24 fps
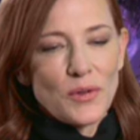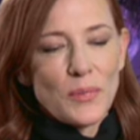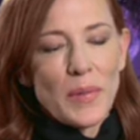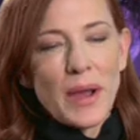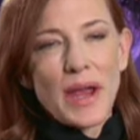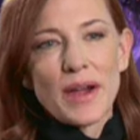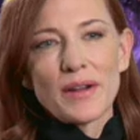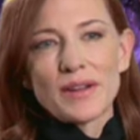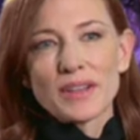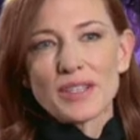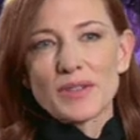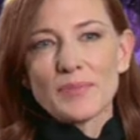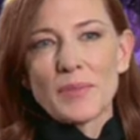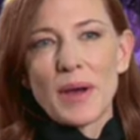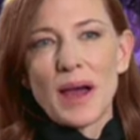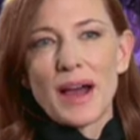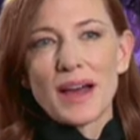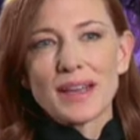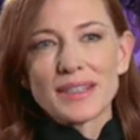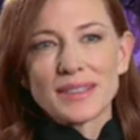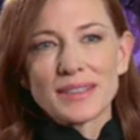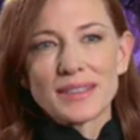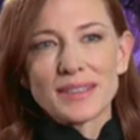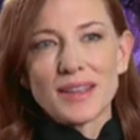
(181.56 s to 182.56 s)
your parents
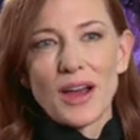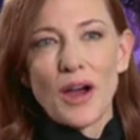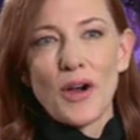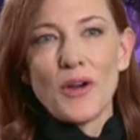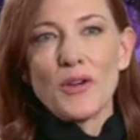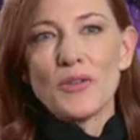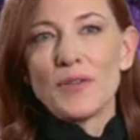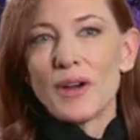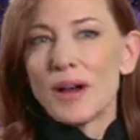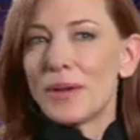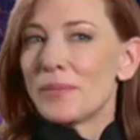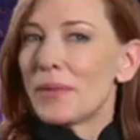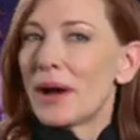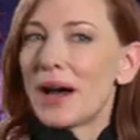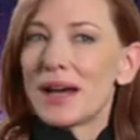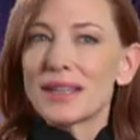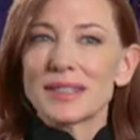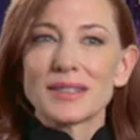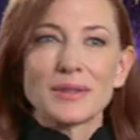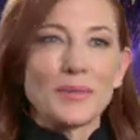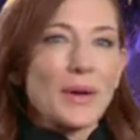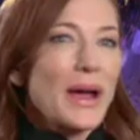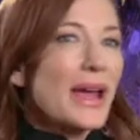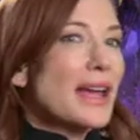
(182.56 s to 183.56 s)
pass
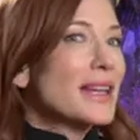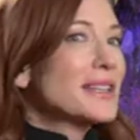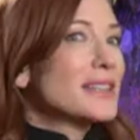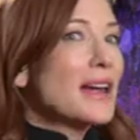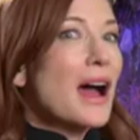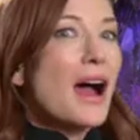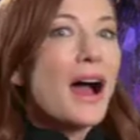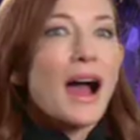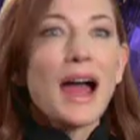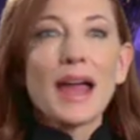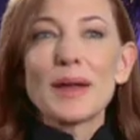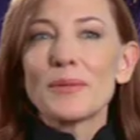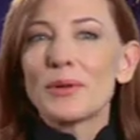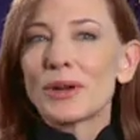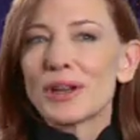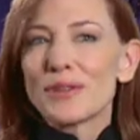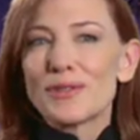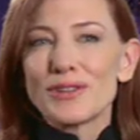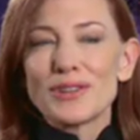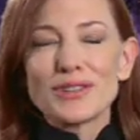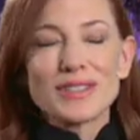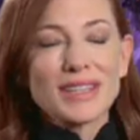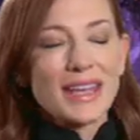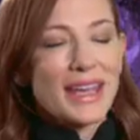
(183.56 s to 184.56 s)
away, die,
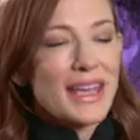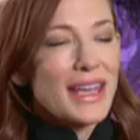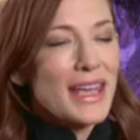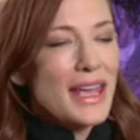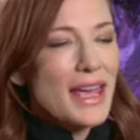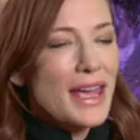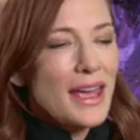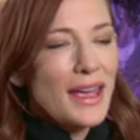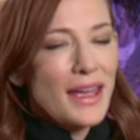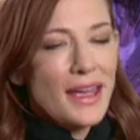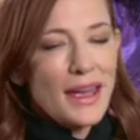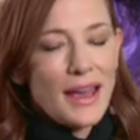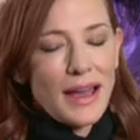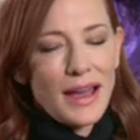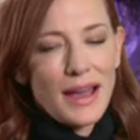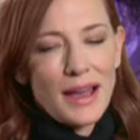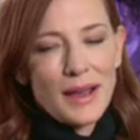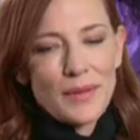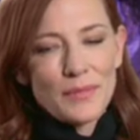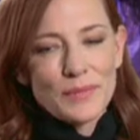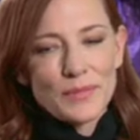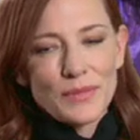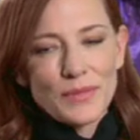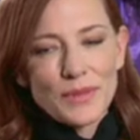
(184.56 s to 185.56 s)
whatever you say,
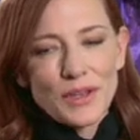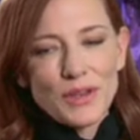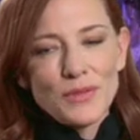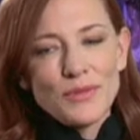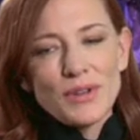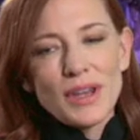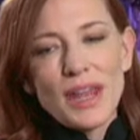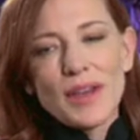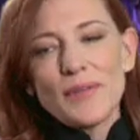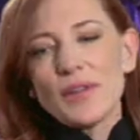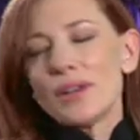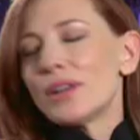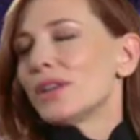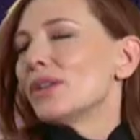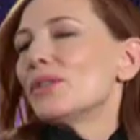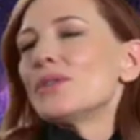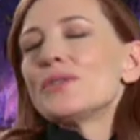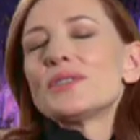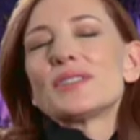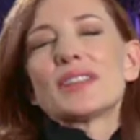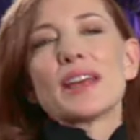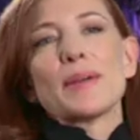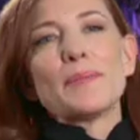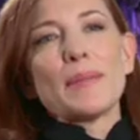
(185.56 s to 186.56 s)
you never
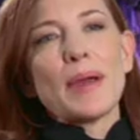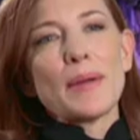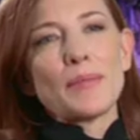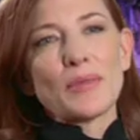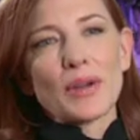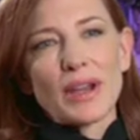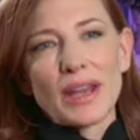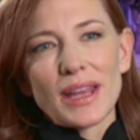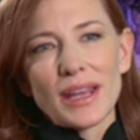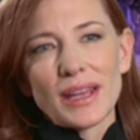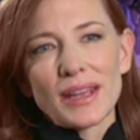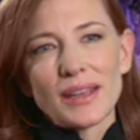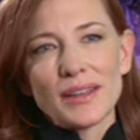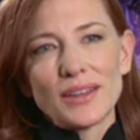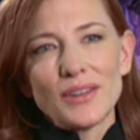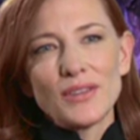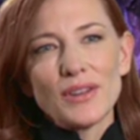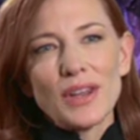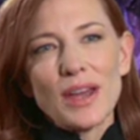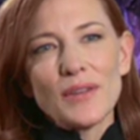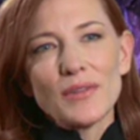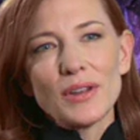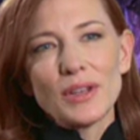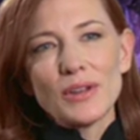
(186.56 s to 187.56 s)
lose their memory. You
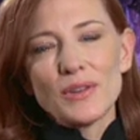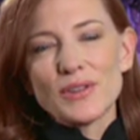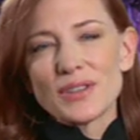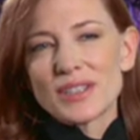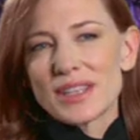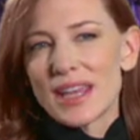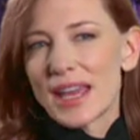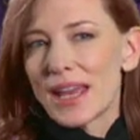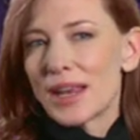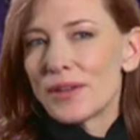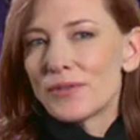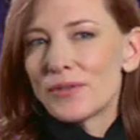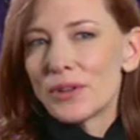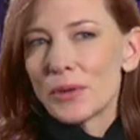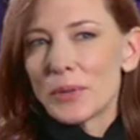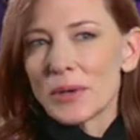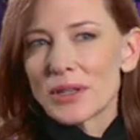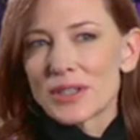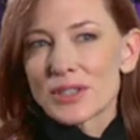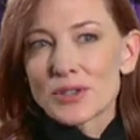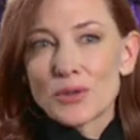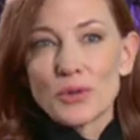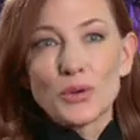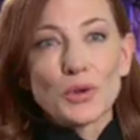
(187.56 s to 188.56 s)
never lose their
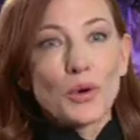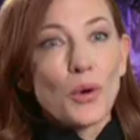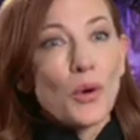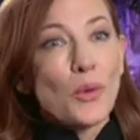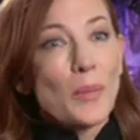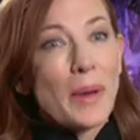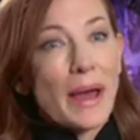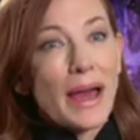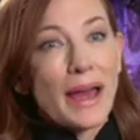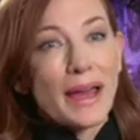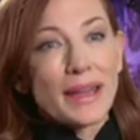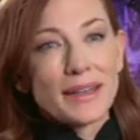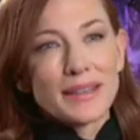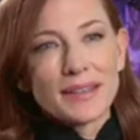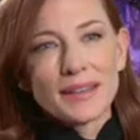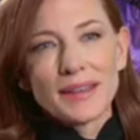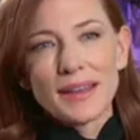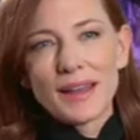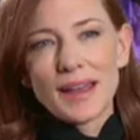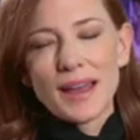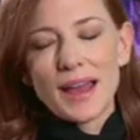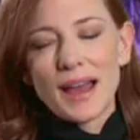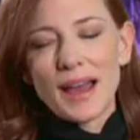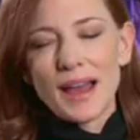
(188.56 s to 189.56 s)
influence, good or bad.
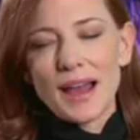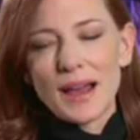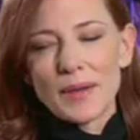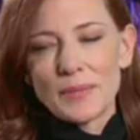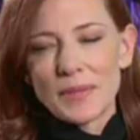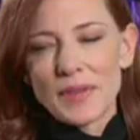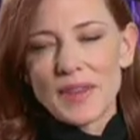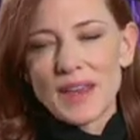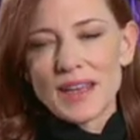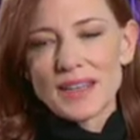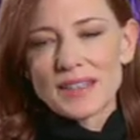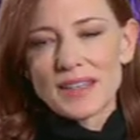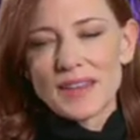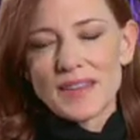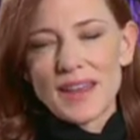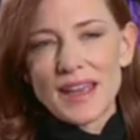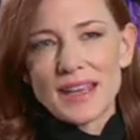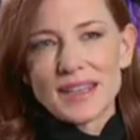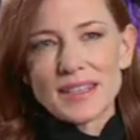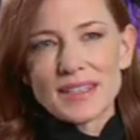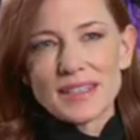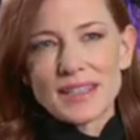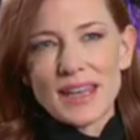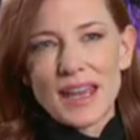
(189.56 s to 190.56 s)
Things that
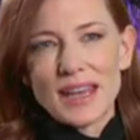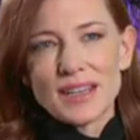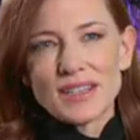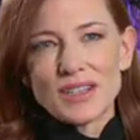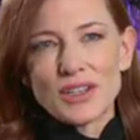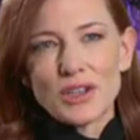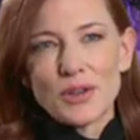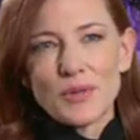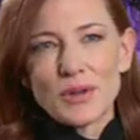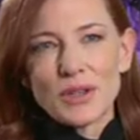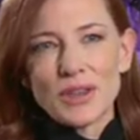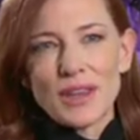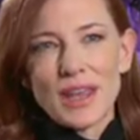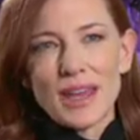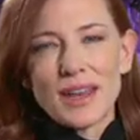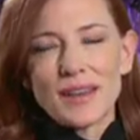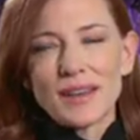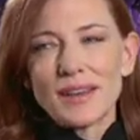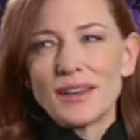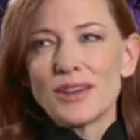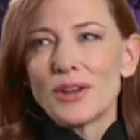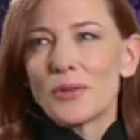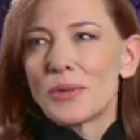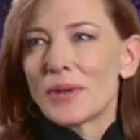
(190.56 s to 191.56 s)
they say to you in their,
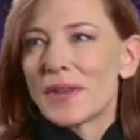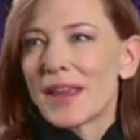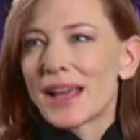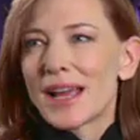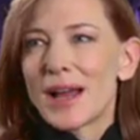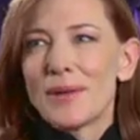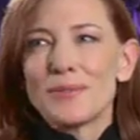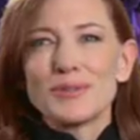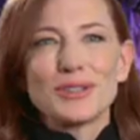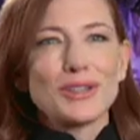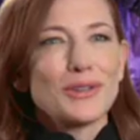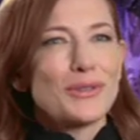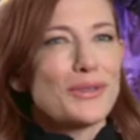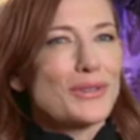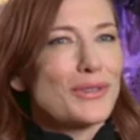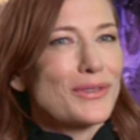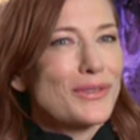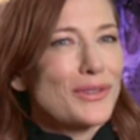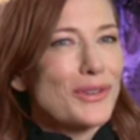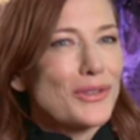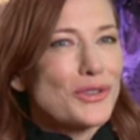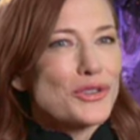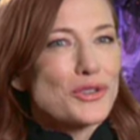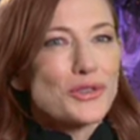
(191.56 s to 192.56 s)
when they come to you in
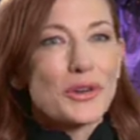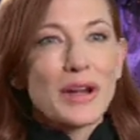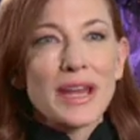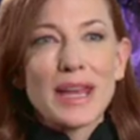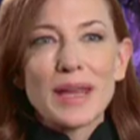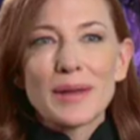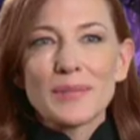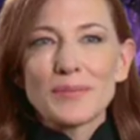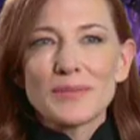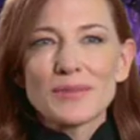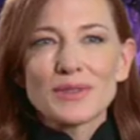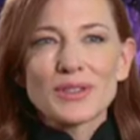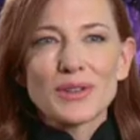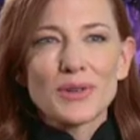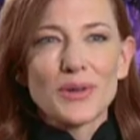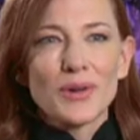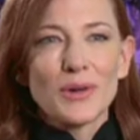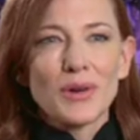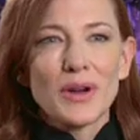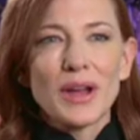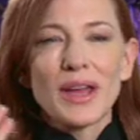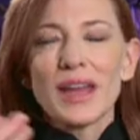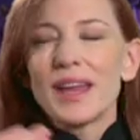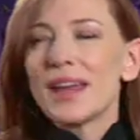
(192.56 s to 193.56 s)
your dreams
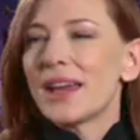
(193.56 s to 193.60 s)
or